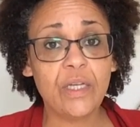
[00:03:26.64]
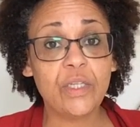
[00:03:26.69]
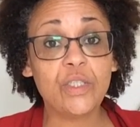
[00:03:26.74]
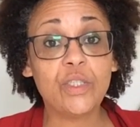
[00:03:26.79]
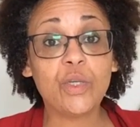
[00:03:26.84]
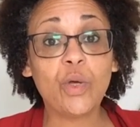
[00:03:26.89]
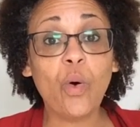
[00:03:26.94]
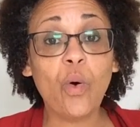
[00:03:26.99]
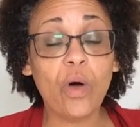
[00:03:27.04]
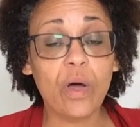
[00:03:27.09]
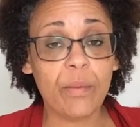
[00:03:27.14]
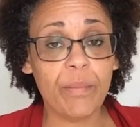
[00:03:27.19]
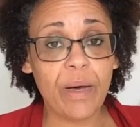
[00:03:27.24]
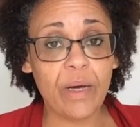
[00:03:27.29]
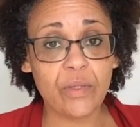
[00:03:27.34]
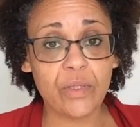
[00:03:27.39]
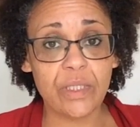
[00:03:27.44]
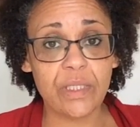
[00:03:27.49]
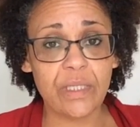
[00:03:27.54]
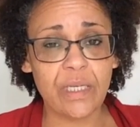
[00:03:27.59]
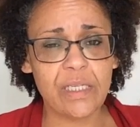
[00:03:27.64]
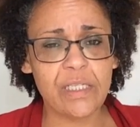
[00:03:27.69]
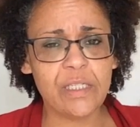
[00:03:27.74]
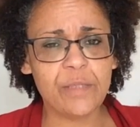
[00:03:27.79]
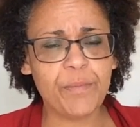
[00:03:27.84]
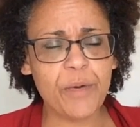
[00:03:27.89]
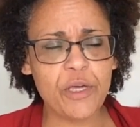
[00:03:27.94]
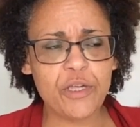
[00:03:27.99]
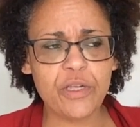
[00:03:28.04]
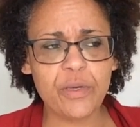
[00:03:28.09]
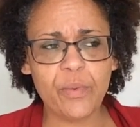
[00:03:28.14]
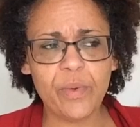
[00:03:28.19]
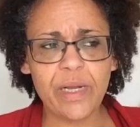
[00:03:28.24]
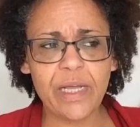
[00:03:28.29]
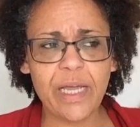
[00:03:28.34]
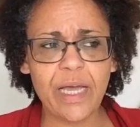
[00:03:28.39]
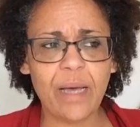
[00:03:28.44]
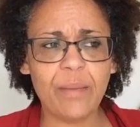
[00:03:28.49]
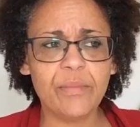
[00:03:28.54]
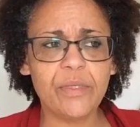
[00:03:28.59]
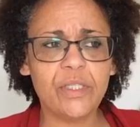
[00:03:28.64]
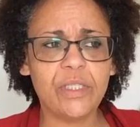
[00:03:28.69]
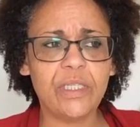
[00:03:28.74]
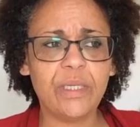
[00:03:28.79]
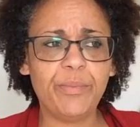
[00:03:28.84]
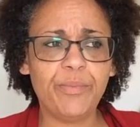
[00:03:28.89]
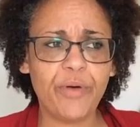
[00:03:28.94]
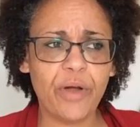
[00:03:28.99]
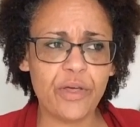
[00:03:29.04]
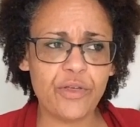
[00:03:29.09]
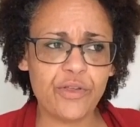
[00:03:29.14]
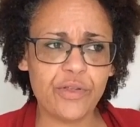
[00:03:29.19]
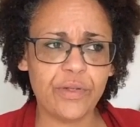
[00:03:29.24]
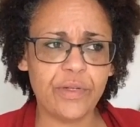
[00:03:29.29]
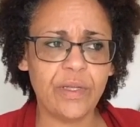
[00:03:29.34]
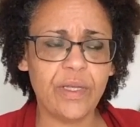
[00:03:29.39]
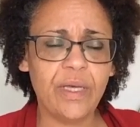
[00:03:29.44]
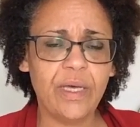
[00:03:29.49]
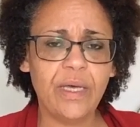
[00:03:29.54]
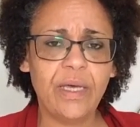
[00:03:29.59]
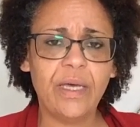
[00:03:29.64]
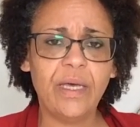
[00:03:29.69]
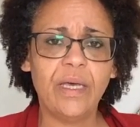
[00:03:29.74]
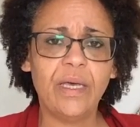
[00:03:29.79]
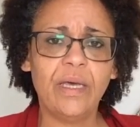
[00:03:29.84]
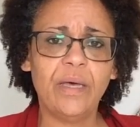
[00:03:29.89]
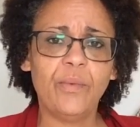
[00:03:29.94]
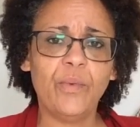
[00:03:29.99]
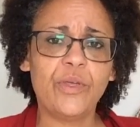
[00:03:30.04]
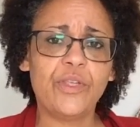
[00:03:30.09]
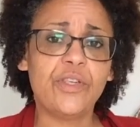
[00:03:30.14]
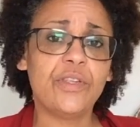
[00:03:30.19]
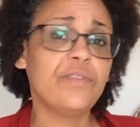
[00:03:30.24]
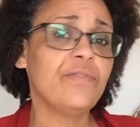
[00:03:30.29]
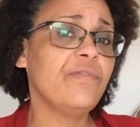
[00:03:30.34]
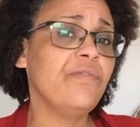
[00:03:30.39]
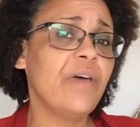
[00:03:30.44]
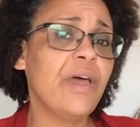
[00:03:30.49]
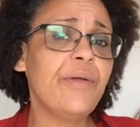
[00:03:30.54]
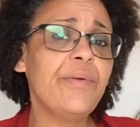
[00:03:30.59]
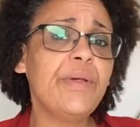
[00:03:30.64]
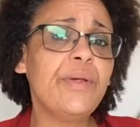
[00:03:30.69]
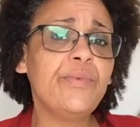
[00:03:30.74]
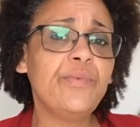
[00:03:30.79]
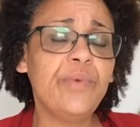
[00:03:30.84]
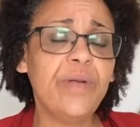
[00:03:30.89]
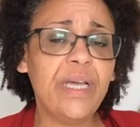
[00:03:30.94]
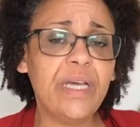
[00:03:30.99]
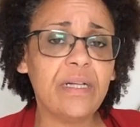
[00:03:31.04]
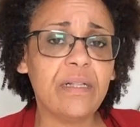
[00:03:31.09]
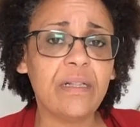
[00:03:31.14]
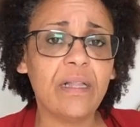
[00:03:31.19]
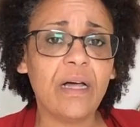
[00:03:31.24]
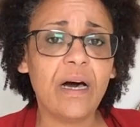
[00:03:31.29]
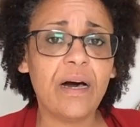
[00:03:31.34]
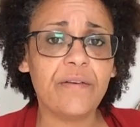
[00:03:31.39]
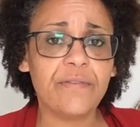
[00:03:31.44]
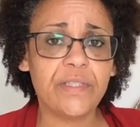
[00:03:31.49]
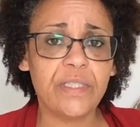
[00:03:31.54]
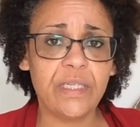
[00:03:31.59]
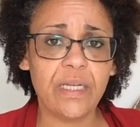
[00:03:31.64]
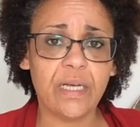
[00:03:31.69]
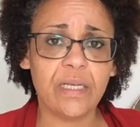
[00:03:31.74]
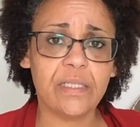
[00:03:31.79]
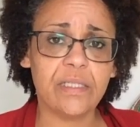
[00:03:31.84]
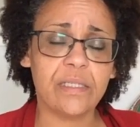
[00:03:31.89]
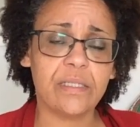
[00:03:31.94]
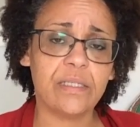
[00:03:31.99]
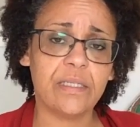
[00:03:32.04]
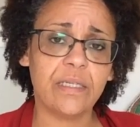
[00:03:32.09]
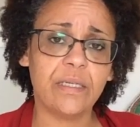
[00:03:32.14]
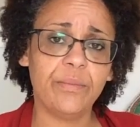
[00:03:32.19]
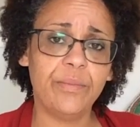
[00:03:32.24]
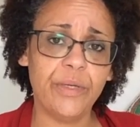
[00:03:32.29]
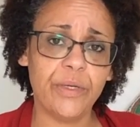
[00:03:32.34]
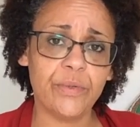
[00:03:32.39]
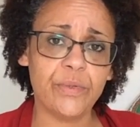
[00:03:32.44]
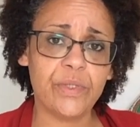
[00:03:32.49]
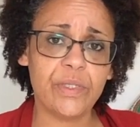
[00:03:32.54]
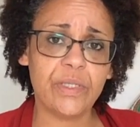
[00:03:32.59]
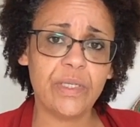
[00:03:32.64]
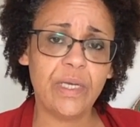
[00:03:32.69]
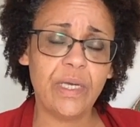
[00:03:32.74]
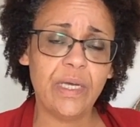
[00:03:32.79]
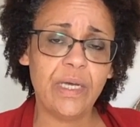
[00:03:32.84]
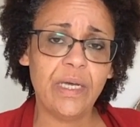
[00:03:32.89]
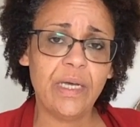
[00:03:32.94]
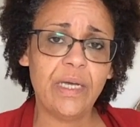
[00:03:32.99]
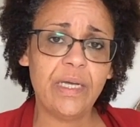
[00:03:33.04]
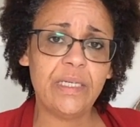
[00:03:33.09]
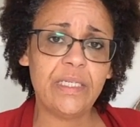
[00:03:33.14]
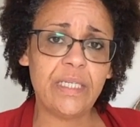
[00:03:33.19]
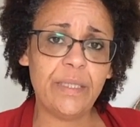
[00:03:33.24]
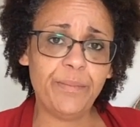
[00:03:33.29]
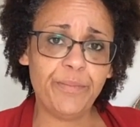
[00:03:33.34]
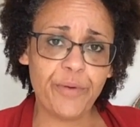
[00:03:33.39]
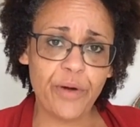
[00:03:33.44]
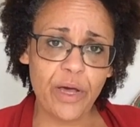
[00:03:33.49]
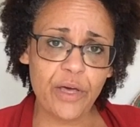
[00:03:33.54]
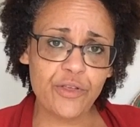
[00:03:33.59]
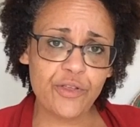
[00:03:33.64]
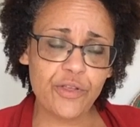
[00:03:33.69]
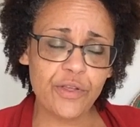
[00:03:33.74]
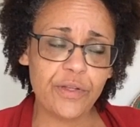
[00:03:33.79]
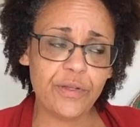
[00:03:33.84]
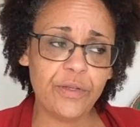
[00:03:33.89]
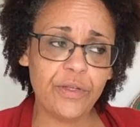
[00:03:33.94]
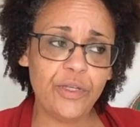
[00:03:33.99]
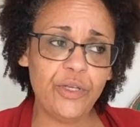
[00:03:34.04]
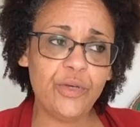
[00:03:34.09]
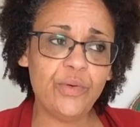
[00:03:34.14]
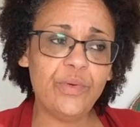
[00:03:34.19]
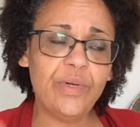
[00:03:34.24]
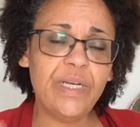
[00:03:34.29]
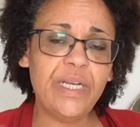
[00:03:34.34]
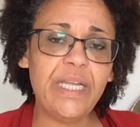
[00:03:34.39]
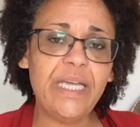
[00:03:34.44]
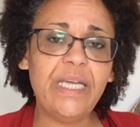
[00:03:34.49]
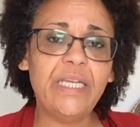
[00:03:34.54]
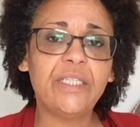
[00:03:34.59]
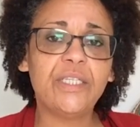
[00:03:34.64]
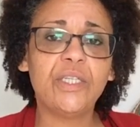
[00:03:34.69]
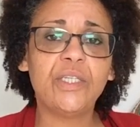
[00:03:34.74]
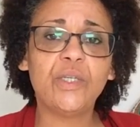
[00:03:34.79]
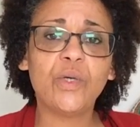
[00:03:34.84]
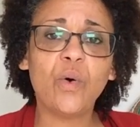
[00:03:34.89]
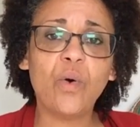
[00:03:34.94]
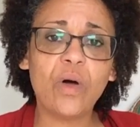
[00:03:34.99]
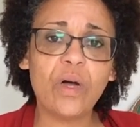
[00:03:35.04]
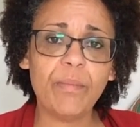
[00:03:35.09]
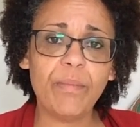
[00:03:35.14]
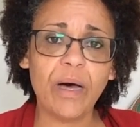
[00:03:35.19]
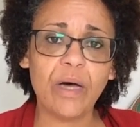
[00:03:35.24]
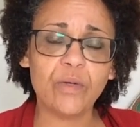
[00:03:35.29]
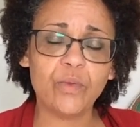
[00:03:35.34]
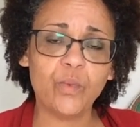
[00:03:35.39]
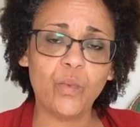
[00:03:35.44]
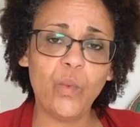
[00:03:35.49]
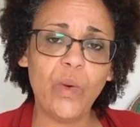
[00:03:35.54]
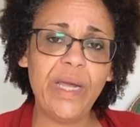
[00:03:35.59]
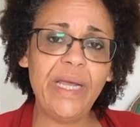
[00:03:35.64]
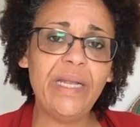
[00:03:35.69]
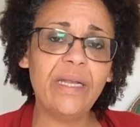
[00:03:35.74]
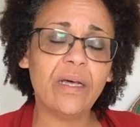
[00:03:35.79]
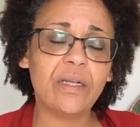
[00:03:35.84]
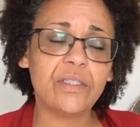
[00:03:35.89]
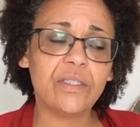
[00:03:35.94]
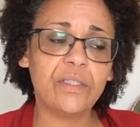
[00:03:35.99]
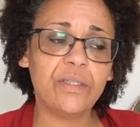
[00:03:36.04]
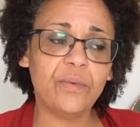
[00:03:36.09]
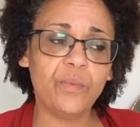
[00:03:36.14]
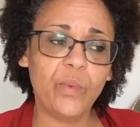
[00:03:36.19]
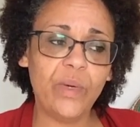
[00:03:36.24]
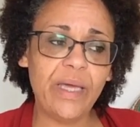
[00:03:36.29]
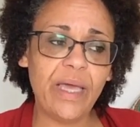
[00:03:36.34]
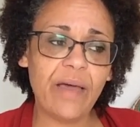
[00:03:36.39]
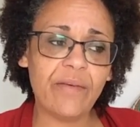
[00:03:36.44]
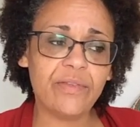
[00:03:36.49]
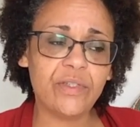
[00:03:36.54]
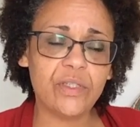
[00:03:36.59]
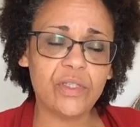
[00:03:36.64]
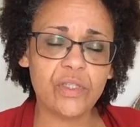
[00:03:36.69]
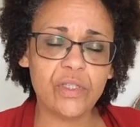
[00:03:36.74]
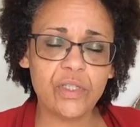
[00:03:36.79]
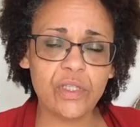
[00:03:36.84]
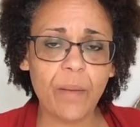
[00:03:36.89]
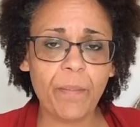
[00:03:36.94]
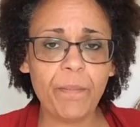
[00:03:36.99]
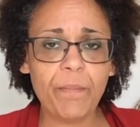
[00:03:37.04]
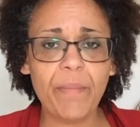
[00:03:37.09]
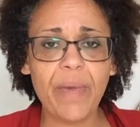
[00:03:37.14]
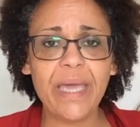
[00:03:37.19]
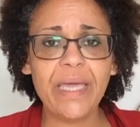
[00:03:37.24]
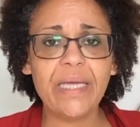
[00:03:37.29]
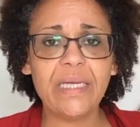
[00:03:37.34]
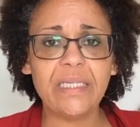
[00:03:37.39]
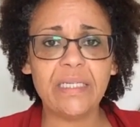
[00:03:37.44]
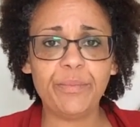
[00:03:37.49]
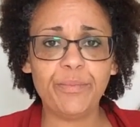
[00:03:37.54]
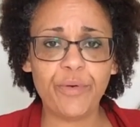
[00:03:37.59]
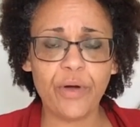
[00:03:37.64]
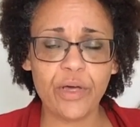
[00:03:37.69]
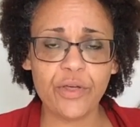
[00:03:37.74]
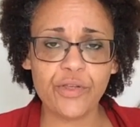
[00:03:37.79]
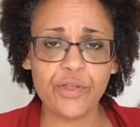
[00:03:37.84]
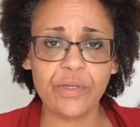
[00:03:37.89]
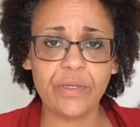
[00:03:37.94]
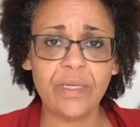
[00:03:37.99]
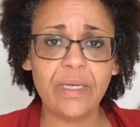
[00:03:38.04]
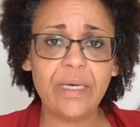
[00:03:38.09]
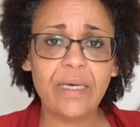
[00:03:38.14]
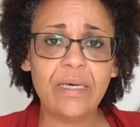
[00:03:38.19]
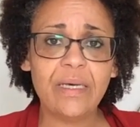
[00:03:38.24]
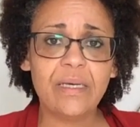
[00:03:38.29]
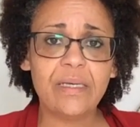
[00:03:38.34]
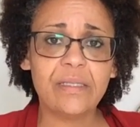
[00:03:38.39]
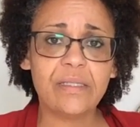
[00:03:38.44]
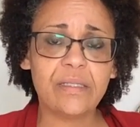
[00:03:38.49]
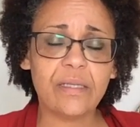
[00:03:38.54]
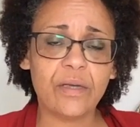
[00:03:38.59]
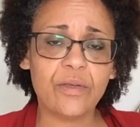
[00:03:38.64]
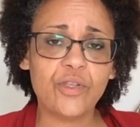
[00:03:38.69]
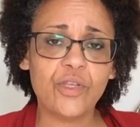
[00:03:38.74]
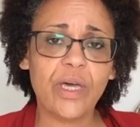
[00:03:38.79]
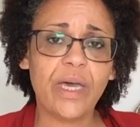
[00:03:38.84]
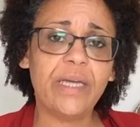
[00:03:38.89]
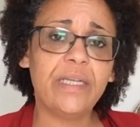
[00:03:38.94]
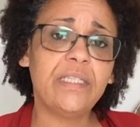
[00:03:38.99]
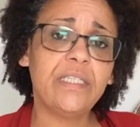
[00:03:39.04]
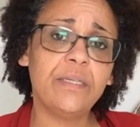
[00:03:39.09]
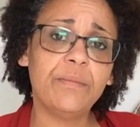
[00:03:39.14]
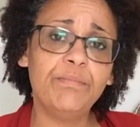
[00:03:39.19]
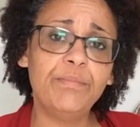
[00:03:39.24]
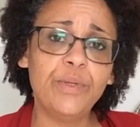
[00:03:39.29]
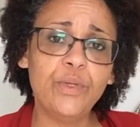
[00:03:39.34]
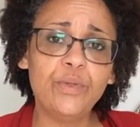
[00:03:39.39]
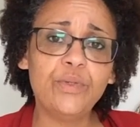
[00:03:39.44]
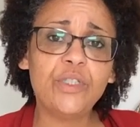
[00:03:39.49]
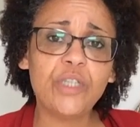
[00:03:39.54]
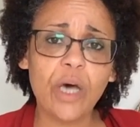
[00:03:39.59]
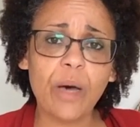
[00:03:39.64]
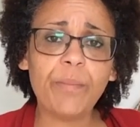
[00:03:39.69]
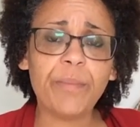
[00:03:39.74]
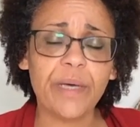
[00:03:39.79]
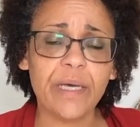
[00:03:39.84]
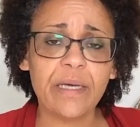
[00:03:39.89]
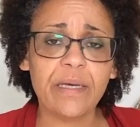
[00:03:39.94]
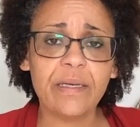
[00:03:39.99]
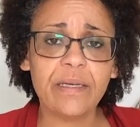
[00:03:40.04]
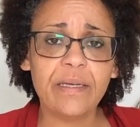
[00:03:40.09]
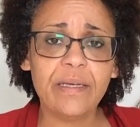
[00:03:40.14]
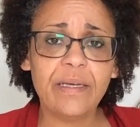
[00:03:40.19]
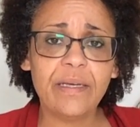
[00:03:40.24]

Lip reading: Talk about it, especially when it comes to depression, which is very real after narcissistic abuse. Depression, you need to talk about. We have to stop making depression such a taboo topic.